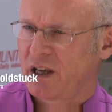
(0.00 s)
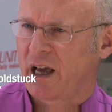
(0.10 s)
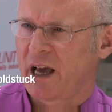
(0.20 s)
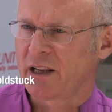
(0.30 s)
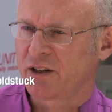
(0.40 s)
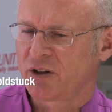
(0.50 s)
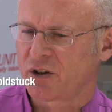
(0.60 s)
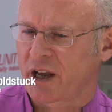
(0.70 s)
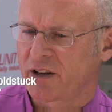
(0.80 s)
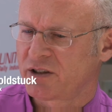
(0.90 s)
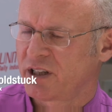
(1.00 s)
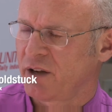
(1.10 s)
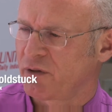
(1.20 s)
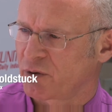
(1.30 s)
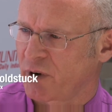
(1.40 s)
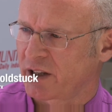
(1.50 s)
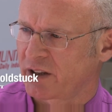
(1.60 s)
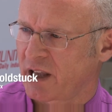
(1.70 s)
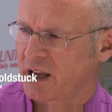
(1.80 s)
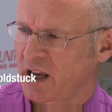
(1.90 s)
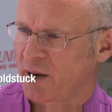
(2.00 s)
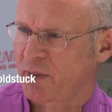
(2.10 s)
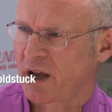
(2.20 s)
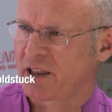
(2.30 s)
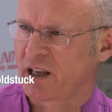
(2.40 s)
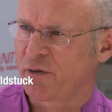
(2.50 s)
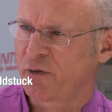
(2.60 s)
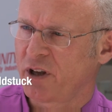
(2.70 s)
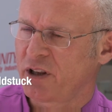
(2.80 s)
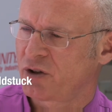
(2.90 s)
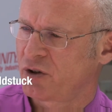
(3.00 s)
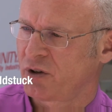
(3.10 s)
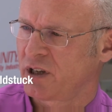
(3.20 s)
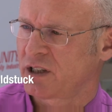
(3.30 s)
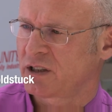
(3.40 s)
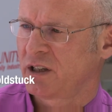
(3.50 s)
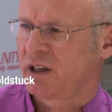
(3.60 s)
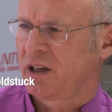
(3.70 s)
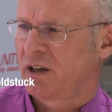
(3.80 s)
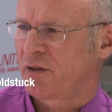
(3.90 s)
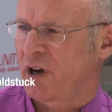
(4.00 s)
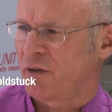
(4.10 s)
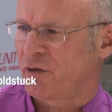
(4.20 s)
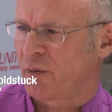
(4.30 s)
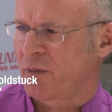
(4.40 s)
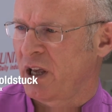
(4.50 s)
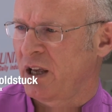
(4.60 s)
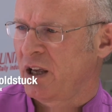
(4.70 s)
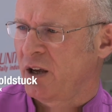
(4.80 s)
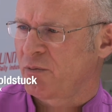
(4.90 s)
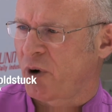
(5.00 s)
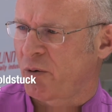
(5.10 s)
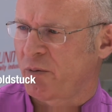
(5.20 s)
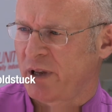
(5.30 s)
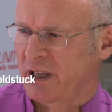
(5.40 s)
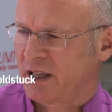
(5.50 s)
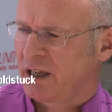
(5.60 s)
and you're going to see even greater take-up. And then a further 2 years from there, probably